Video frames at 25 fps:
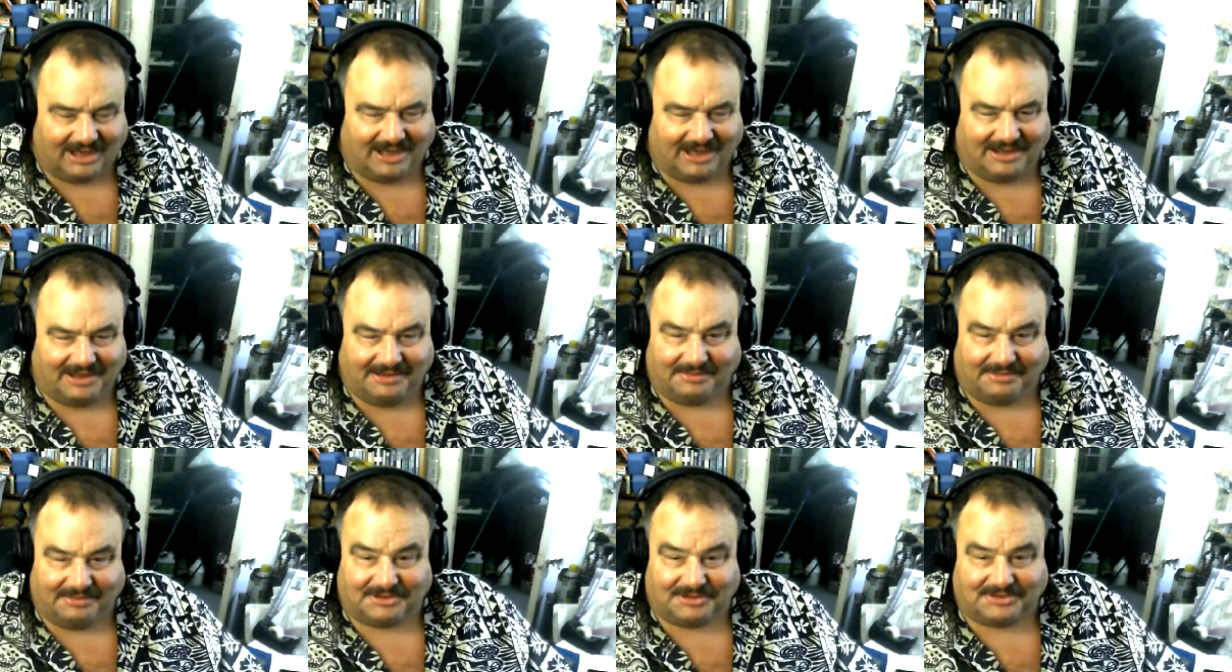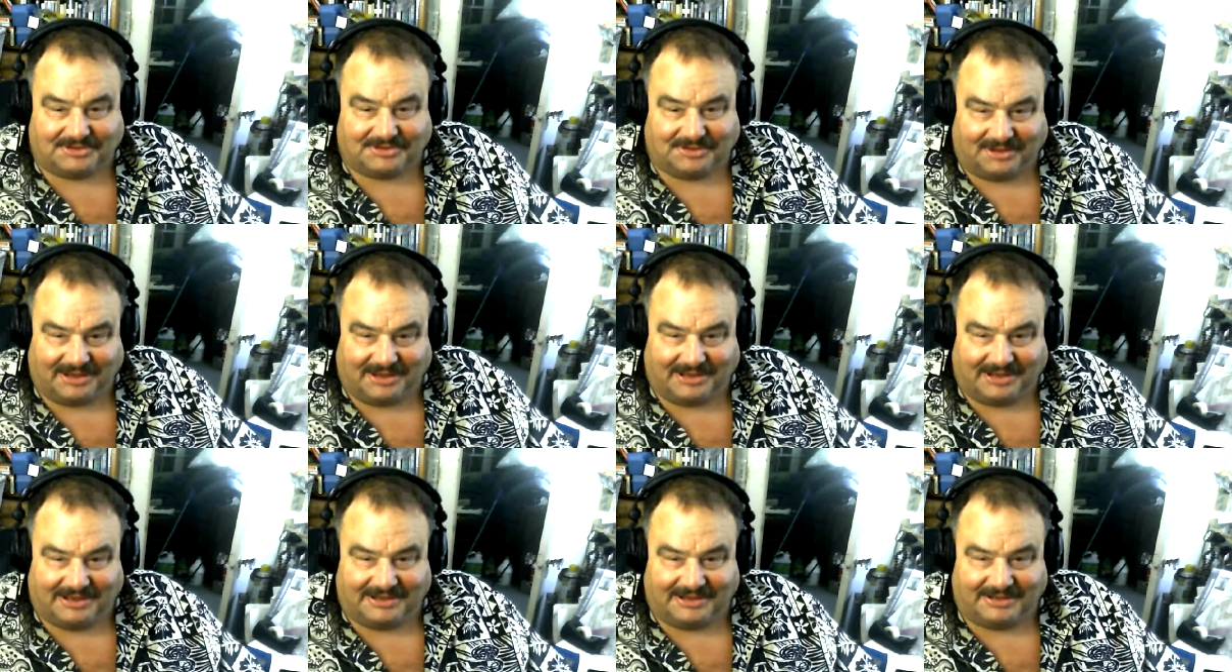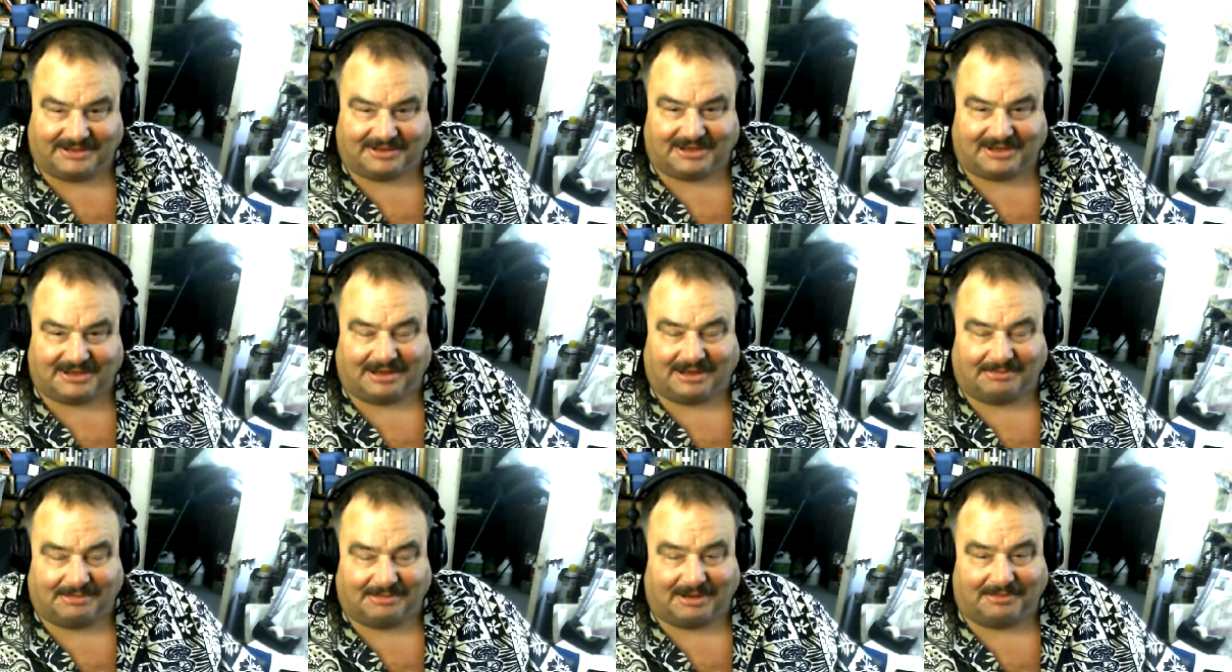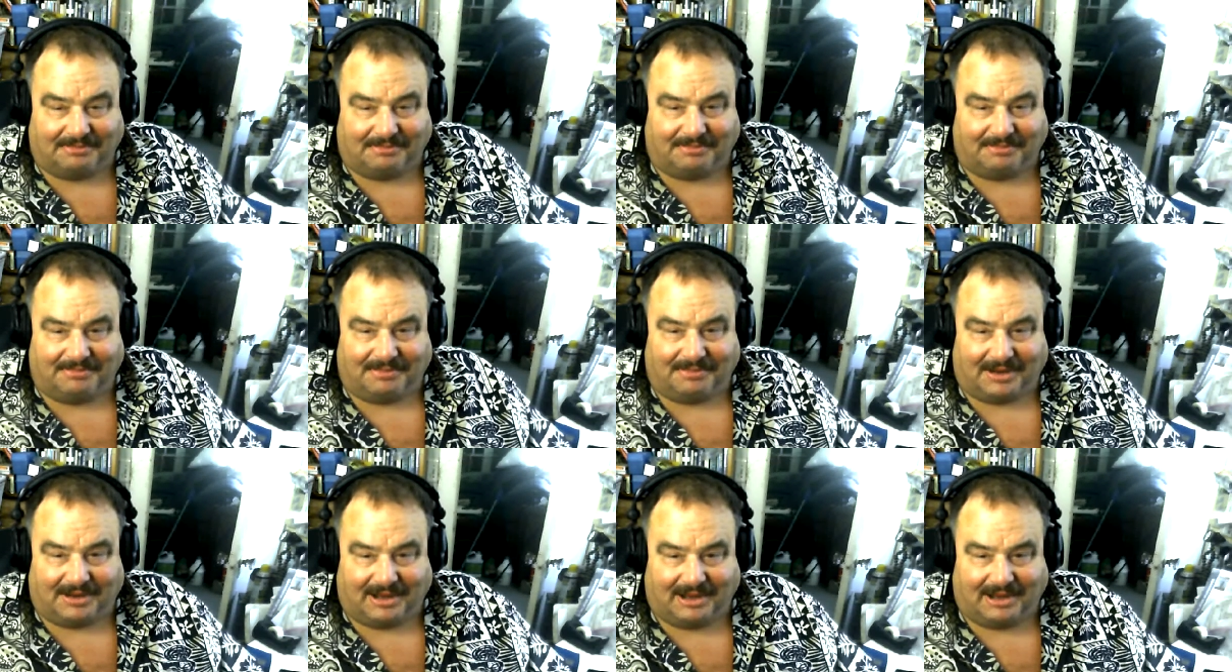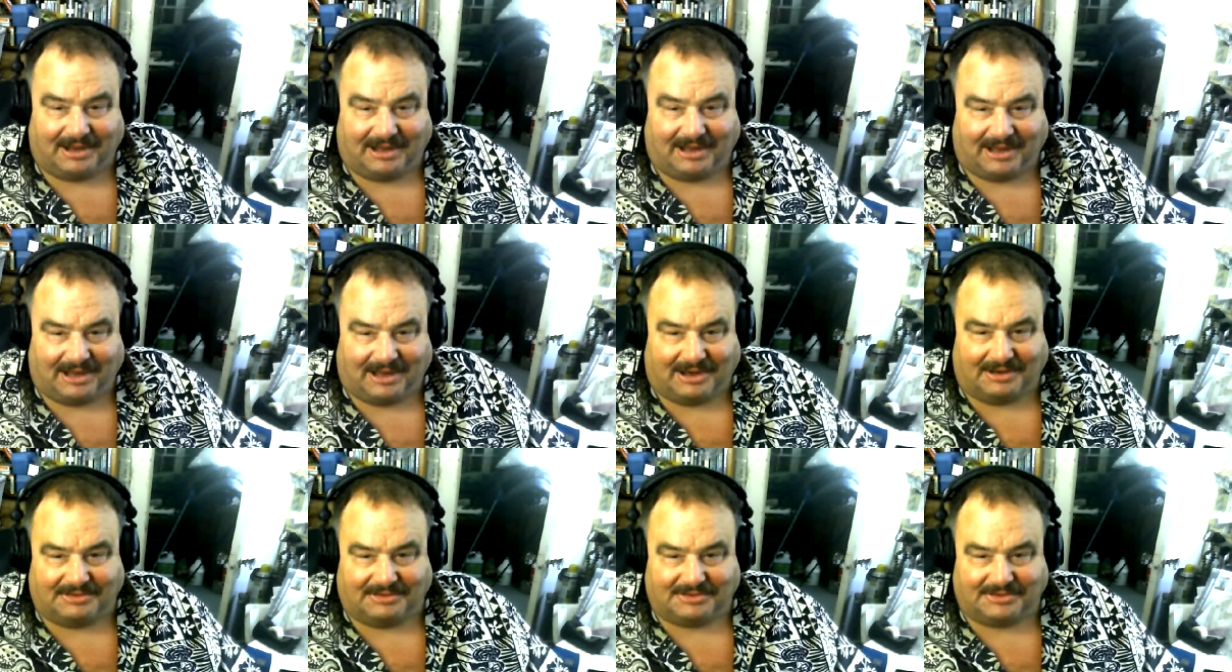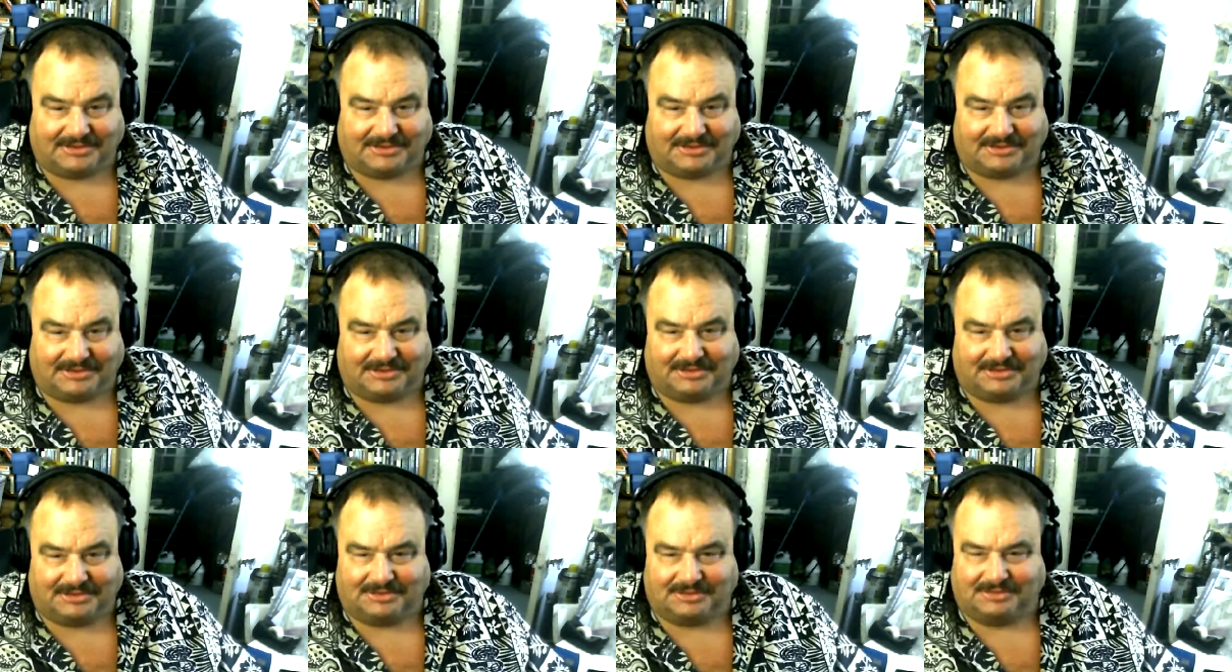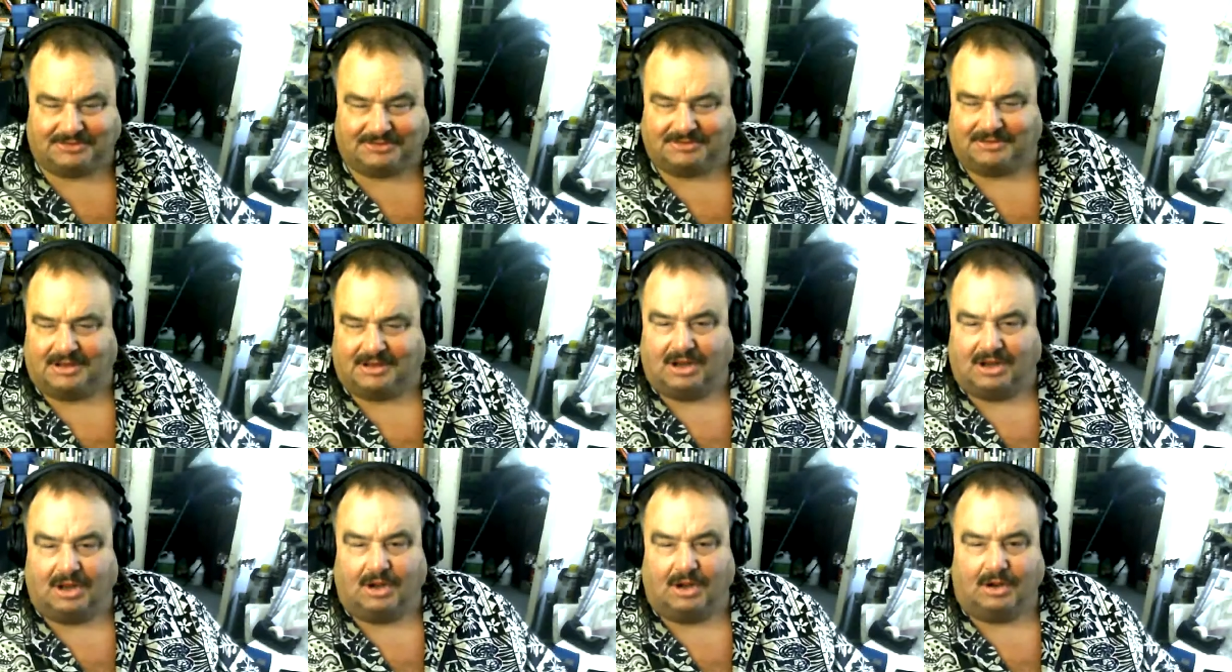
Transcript: and they were trying to come up how to